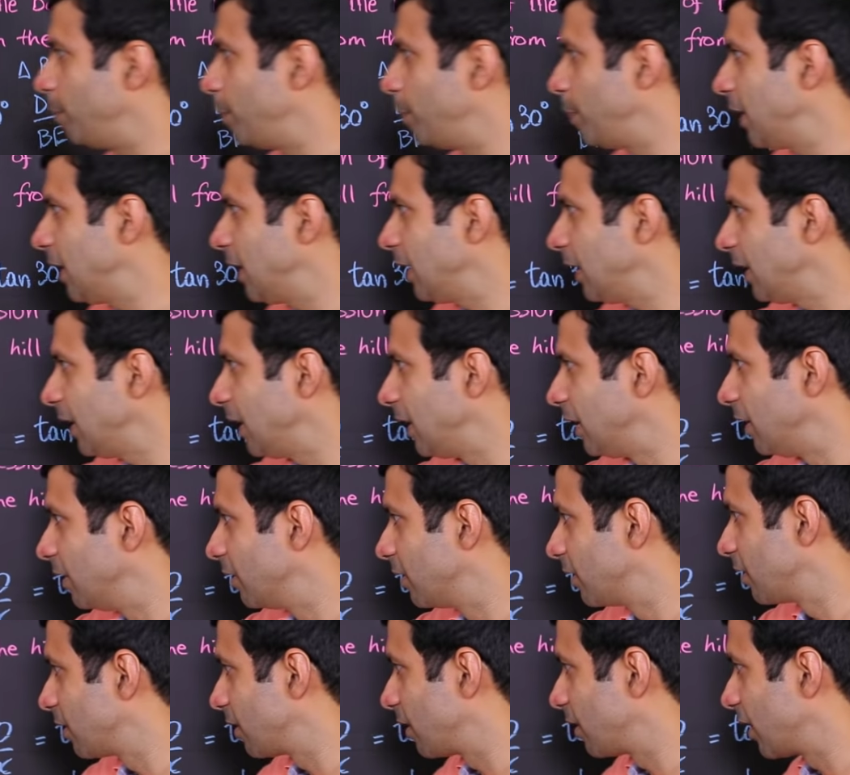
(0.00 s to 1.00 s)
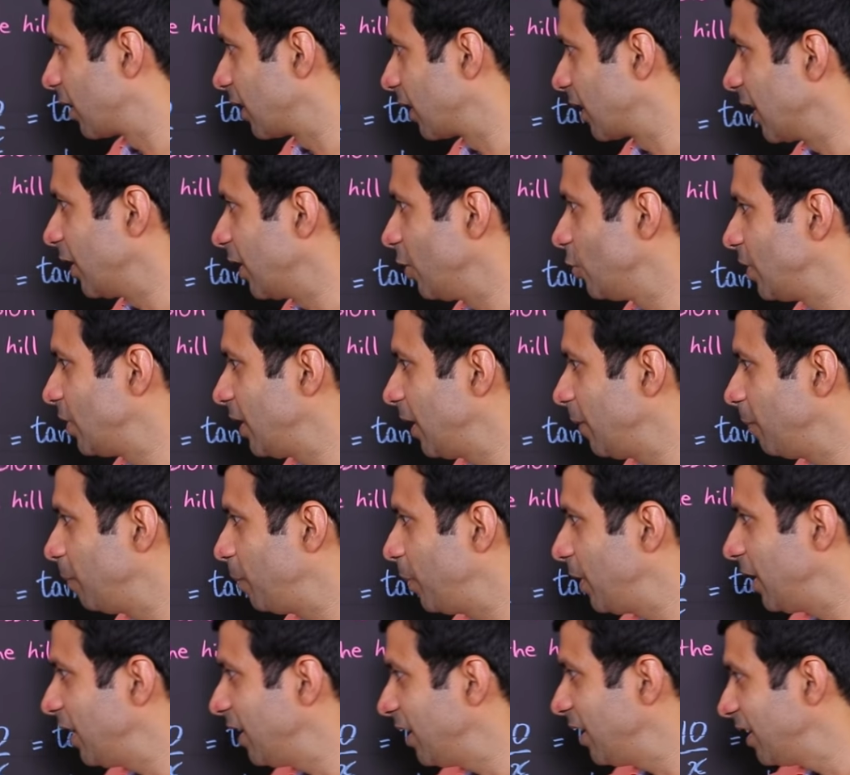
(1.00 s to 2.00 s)
BE. And can you see
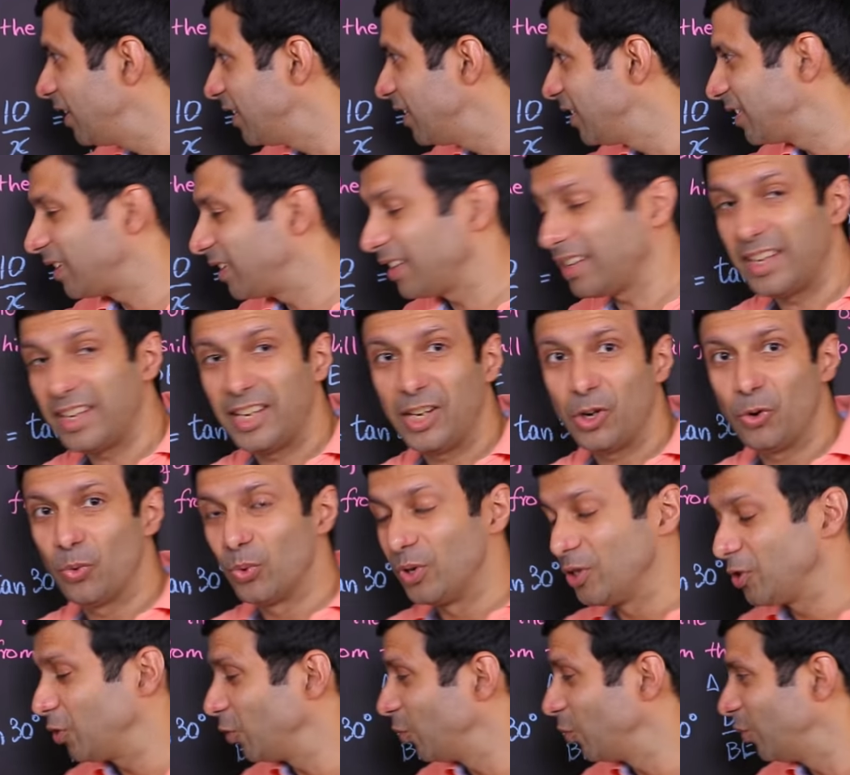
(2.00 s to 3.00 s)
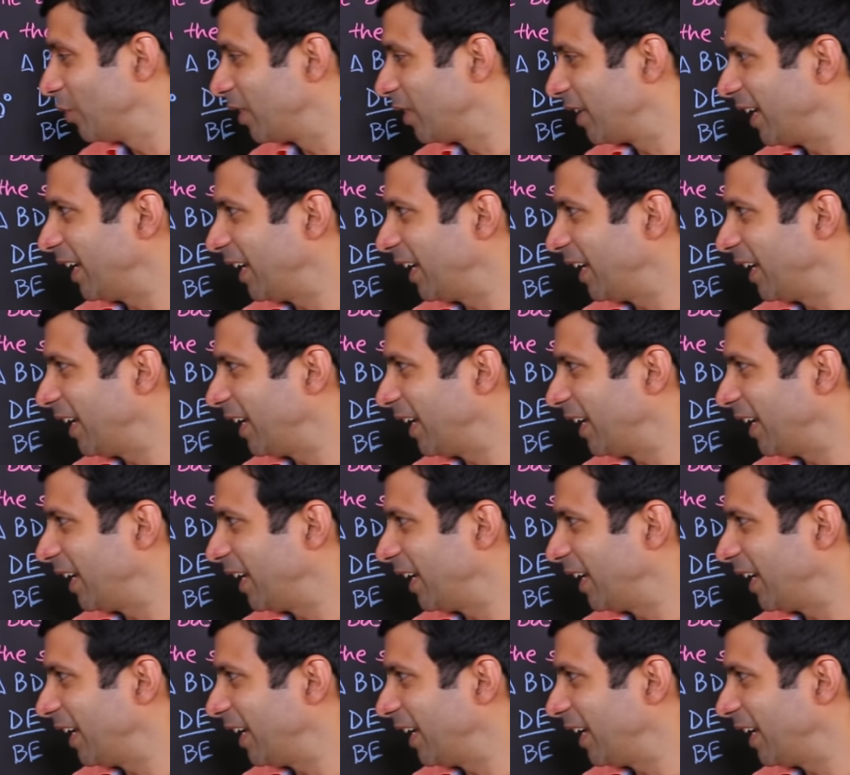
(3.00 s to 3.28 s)
B is equal to